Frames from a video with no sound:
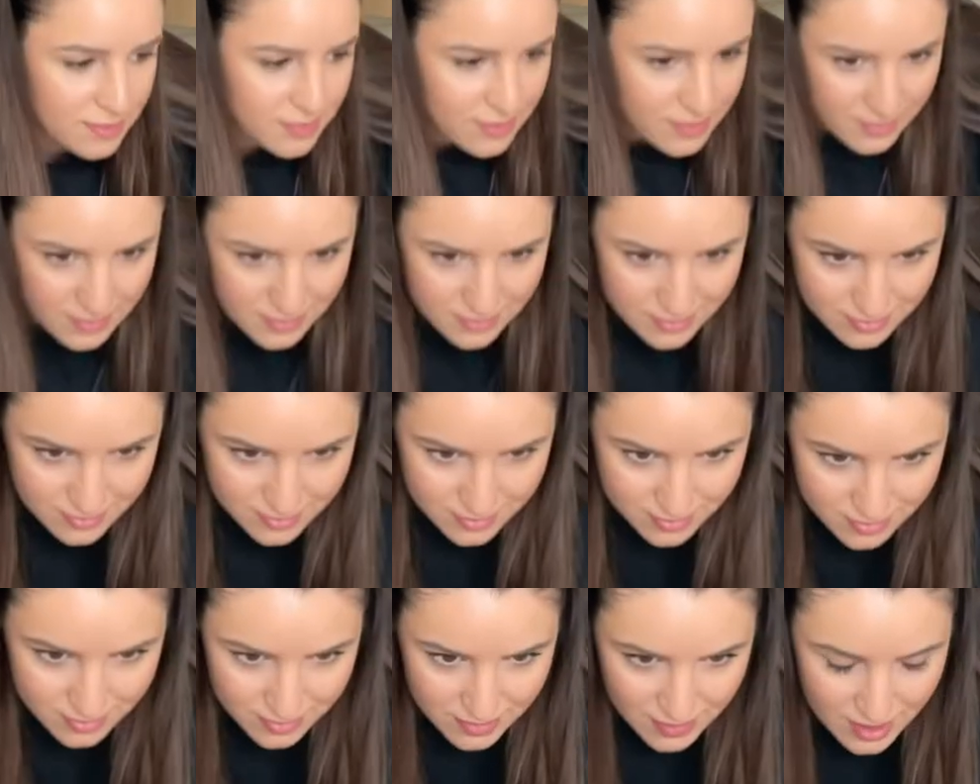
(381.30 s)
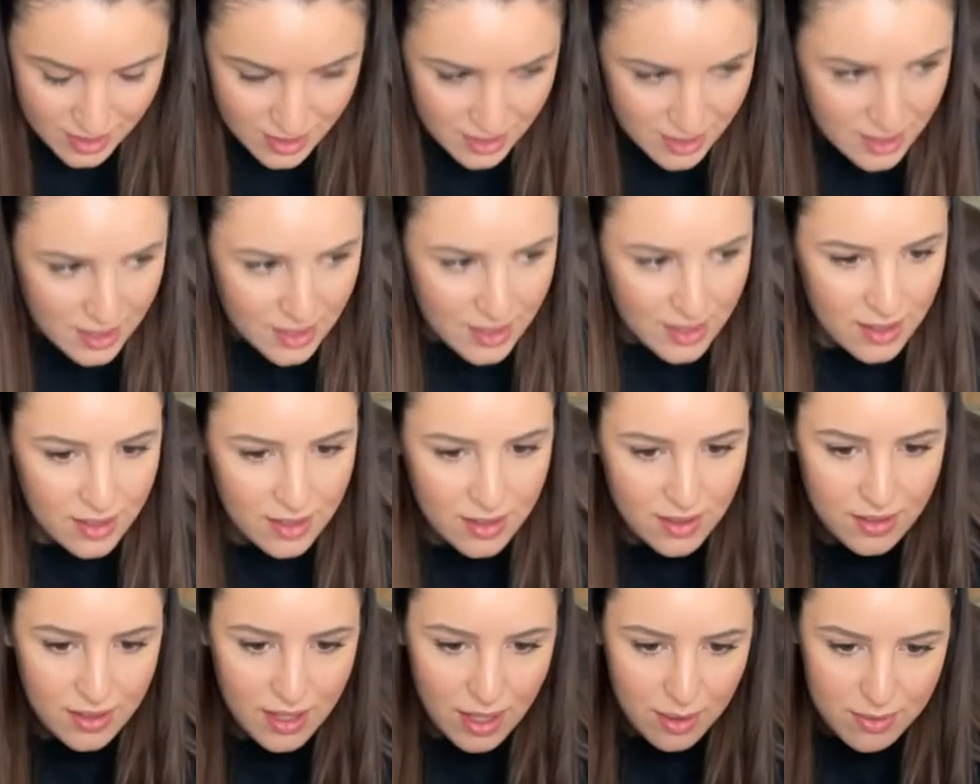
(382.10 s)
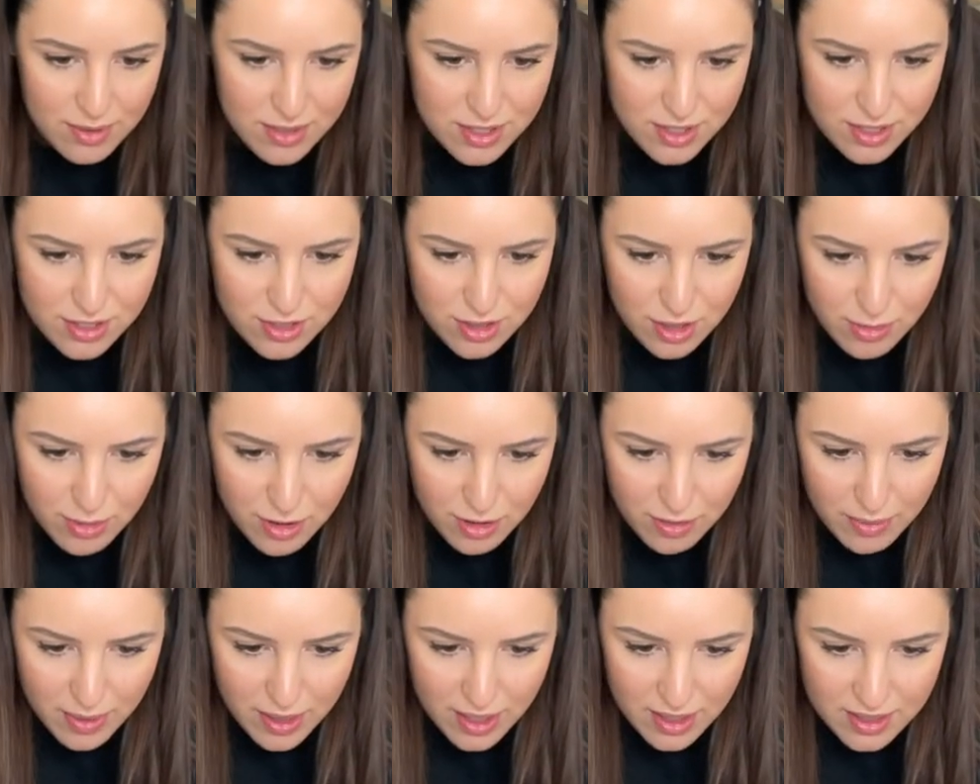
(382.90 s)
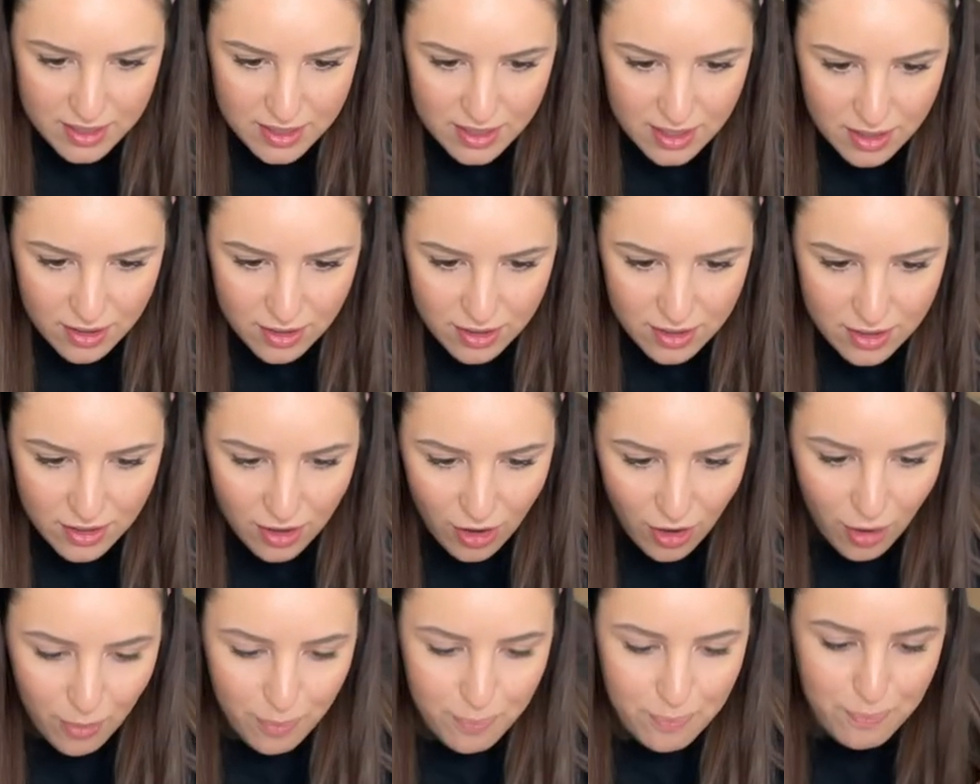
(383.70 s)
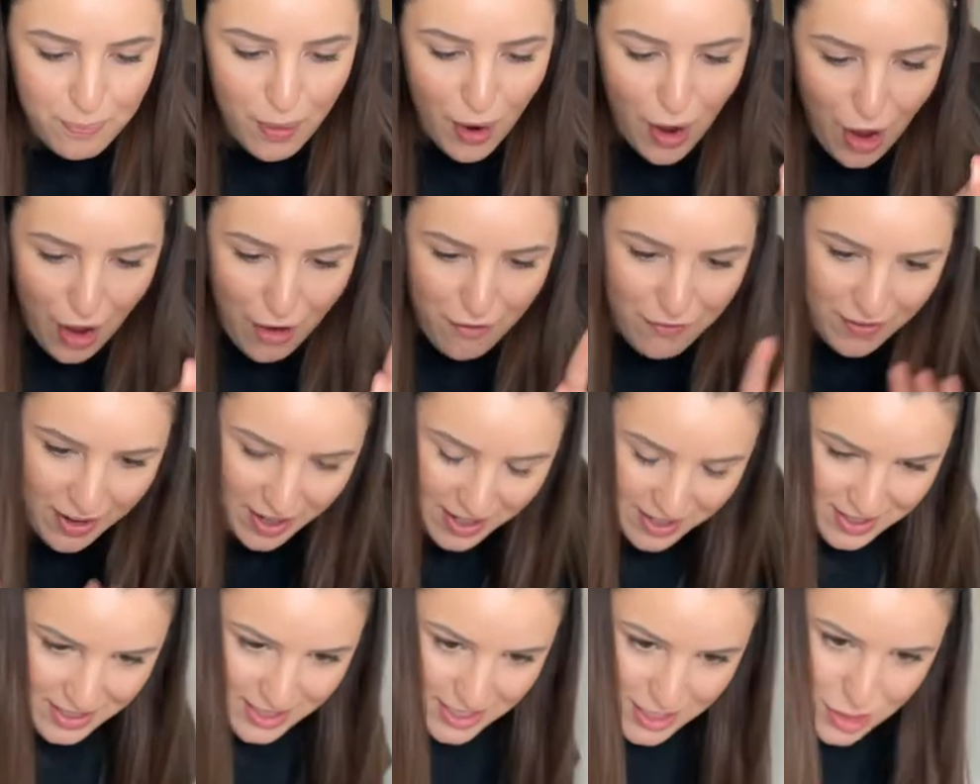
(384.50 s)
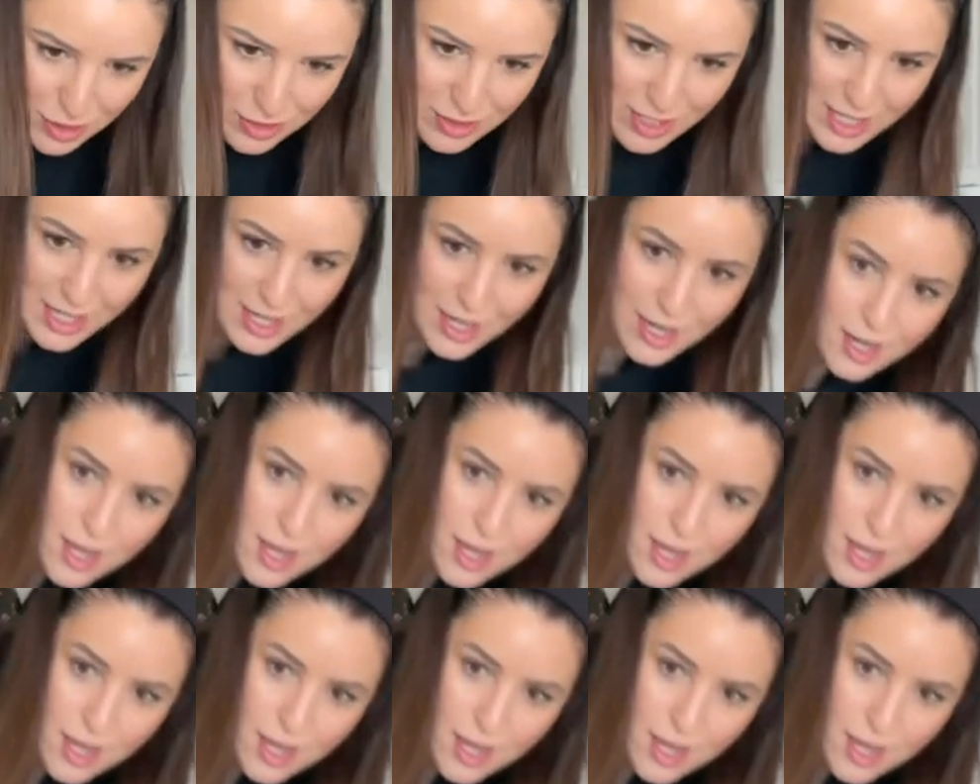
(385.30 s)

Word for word: well, that was stupid of me. Did I go in? Oh, perfect. Literally